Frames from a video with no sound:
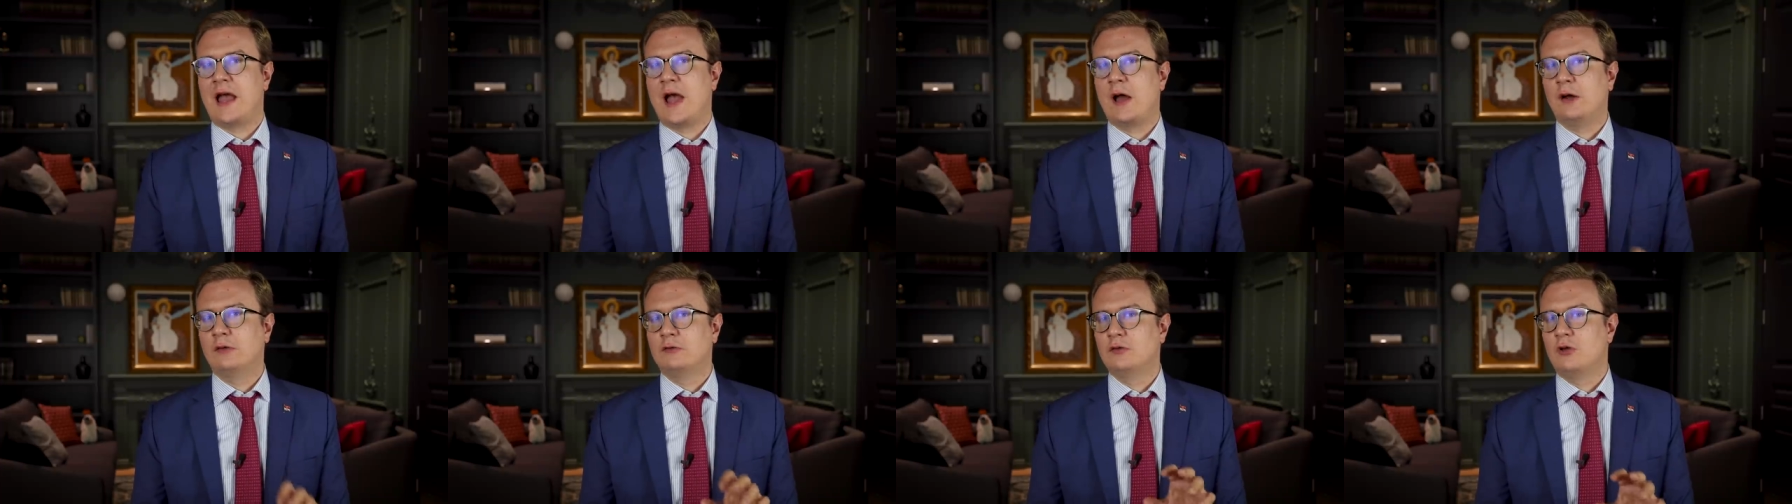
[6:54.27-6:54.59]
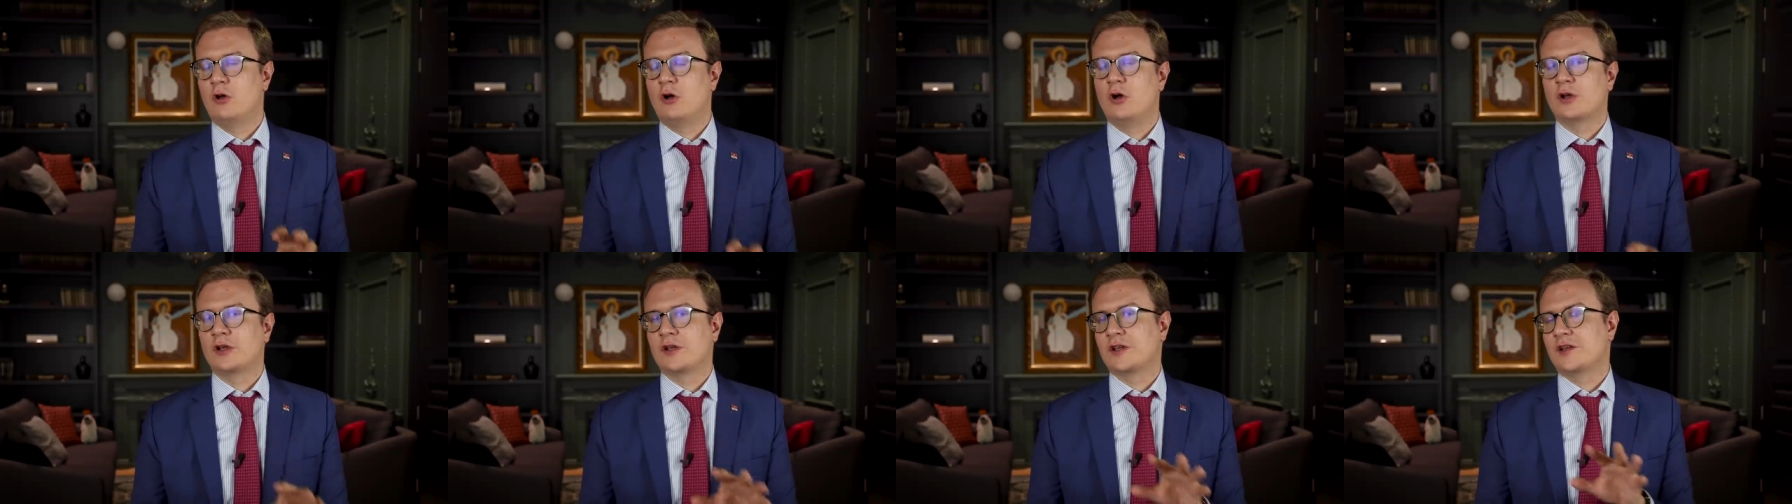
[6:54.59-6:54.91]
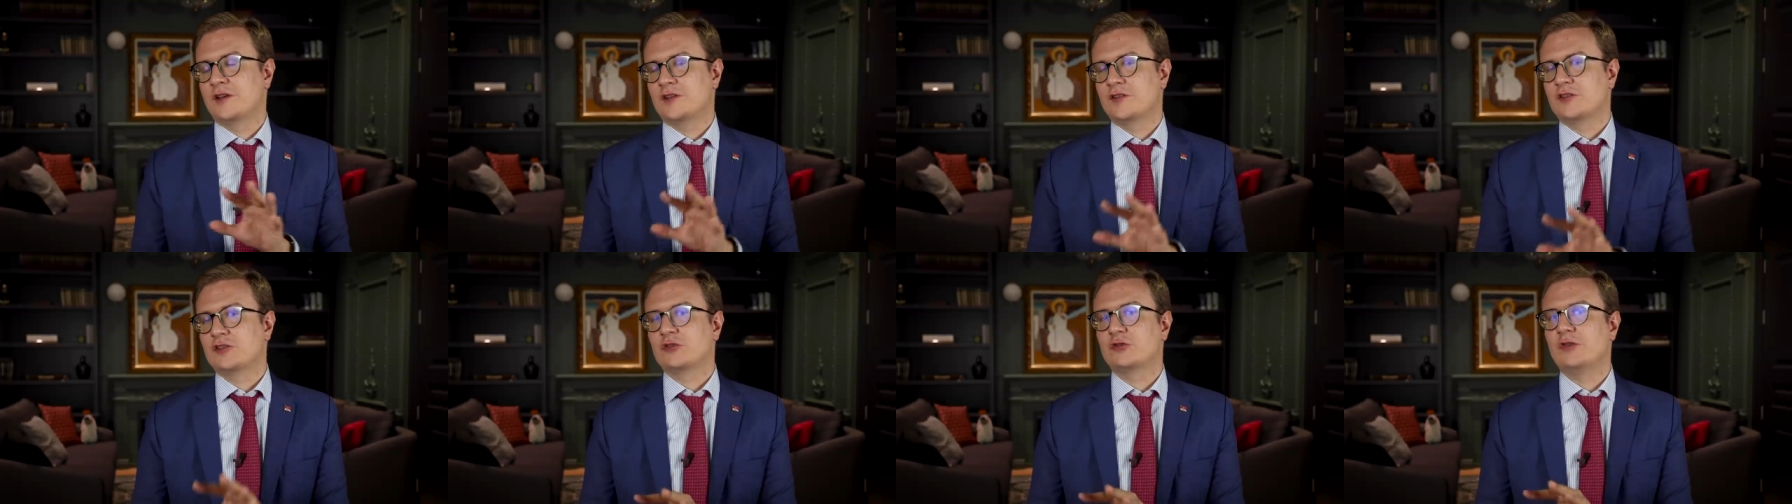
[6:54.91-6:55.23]
How long
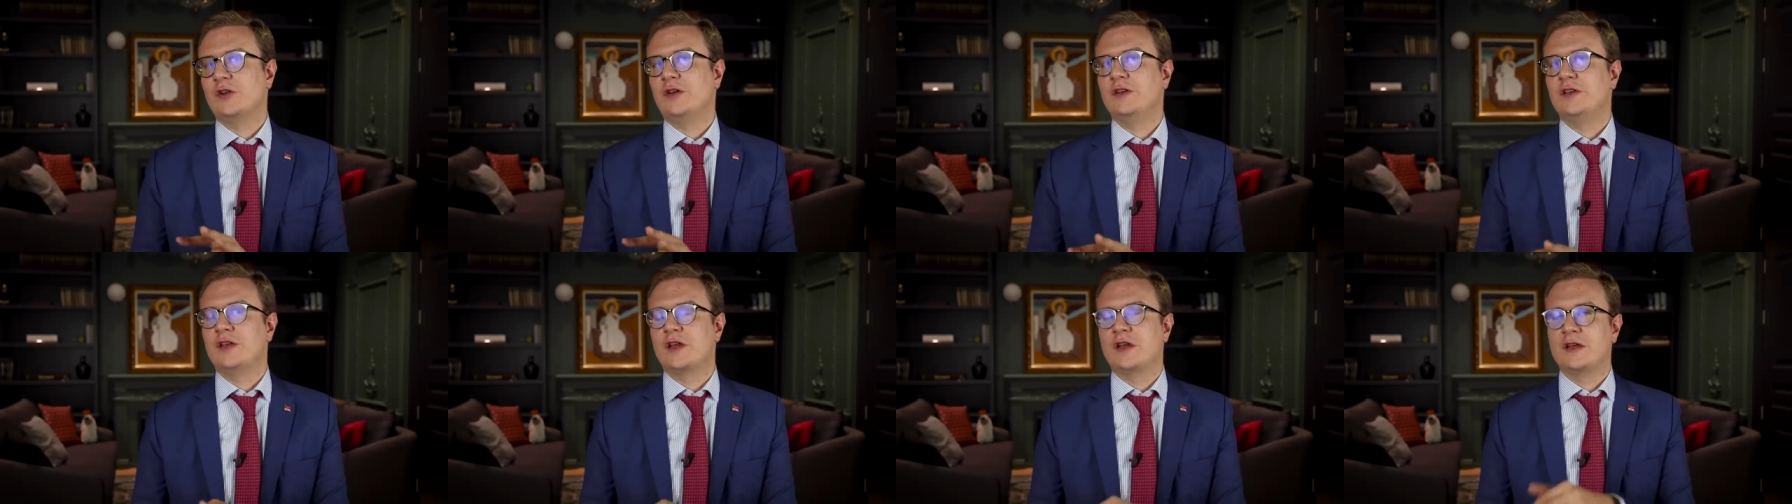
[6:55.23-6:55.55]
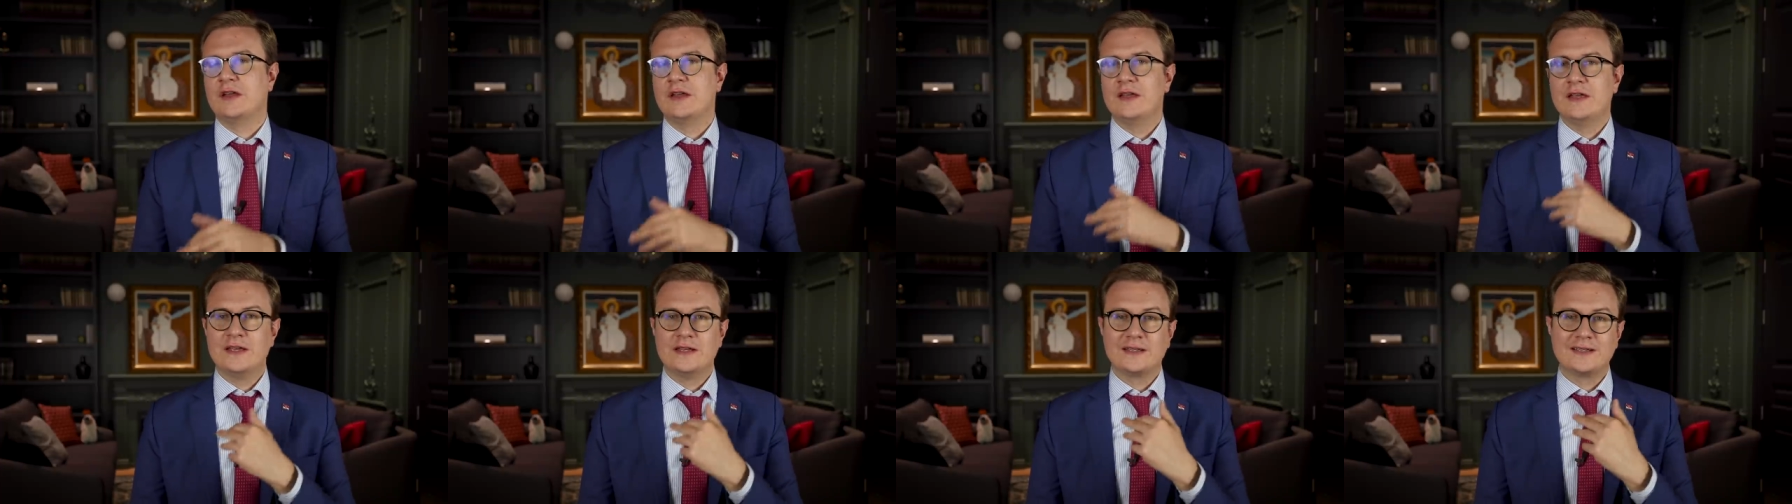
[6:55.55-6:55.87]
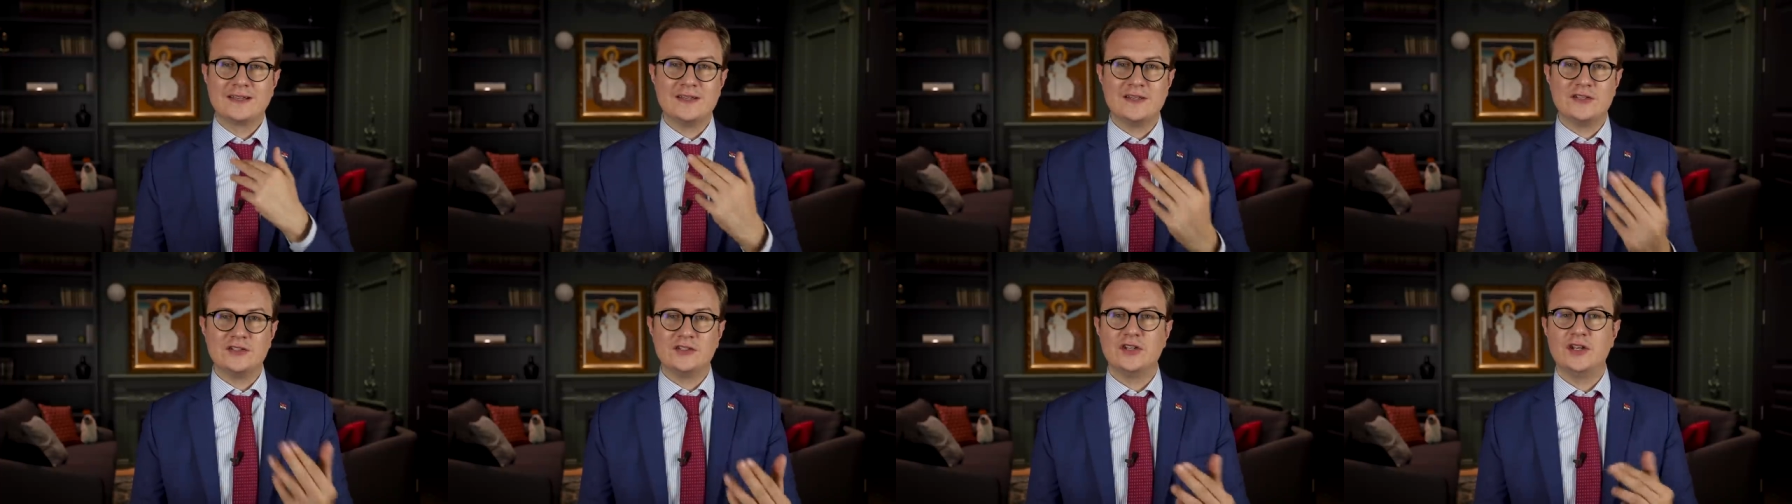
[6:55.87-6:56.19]
can Australia
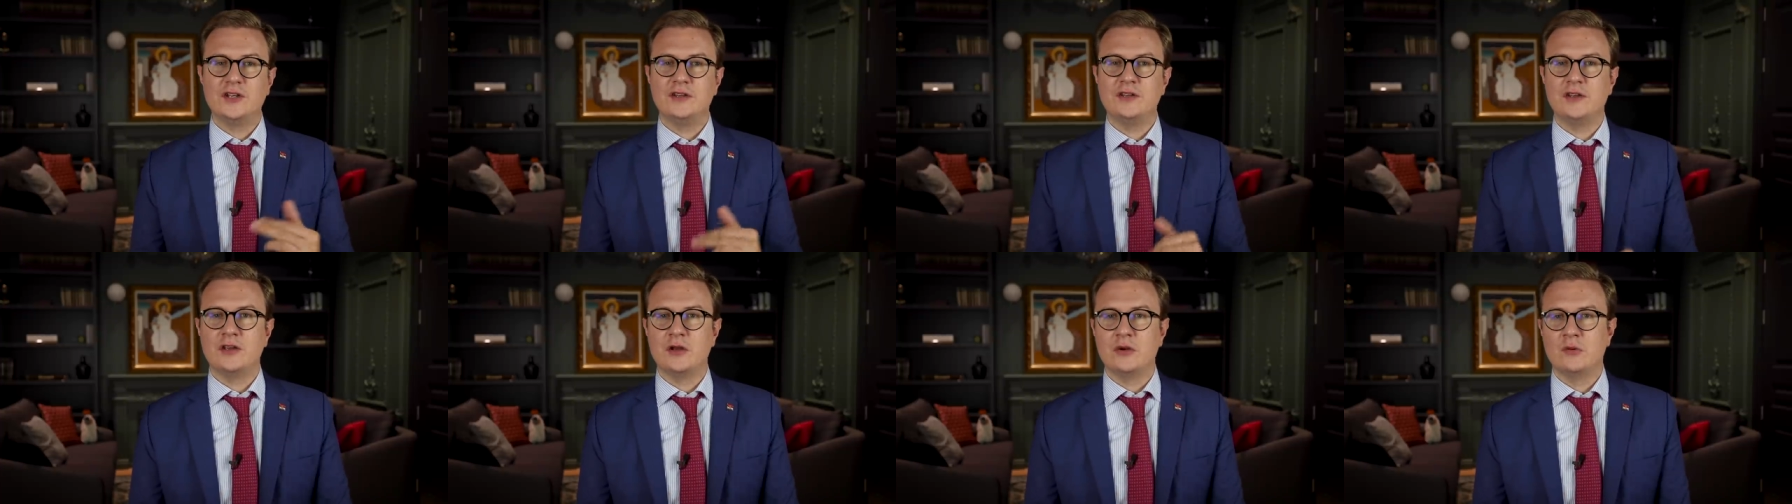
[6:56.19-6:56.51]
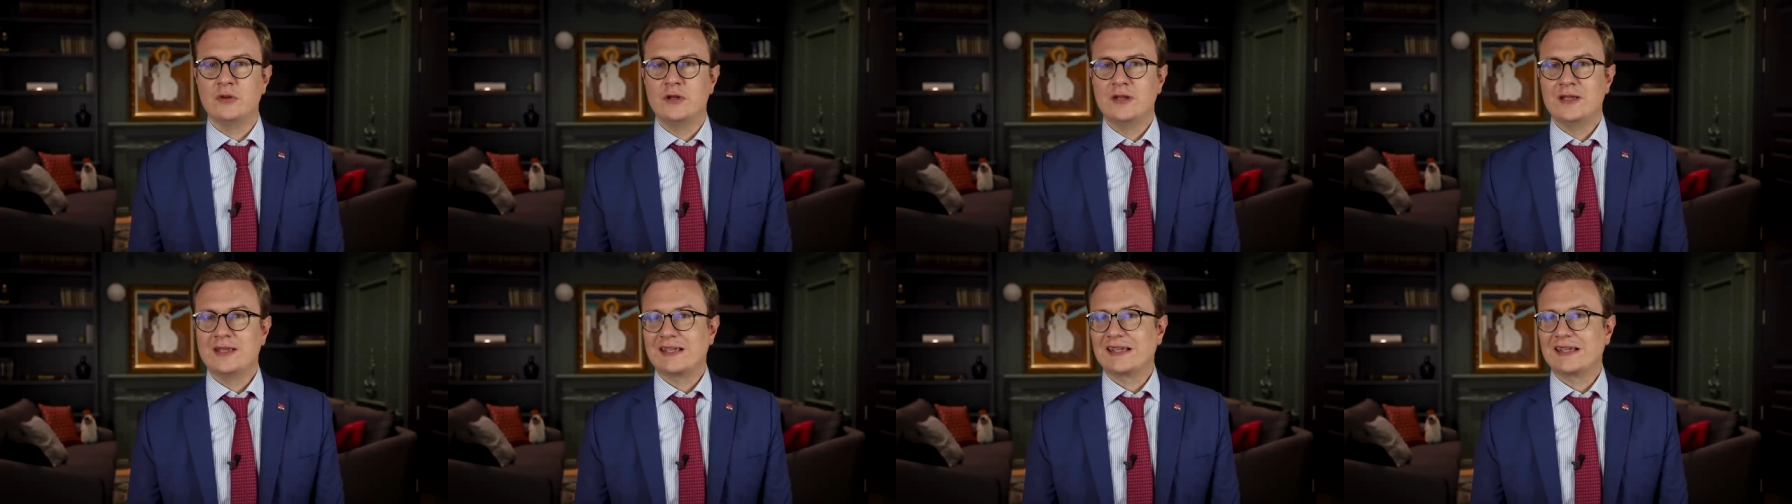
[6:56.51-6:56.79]
continue